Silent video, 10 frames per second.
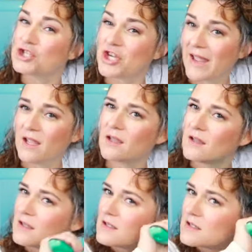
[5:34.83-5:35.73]
shake.
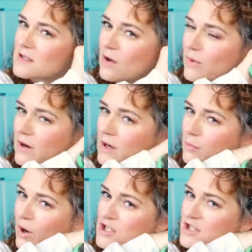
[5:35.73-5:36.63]
So we're going to
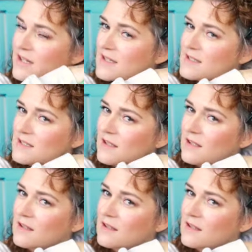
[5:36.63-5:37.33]
brush this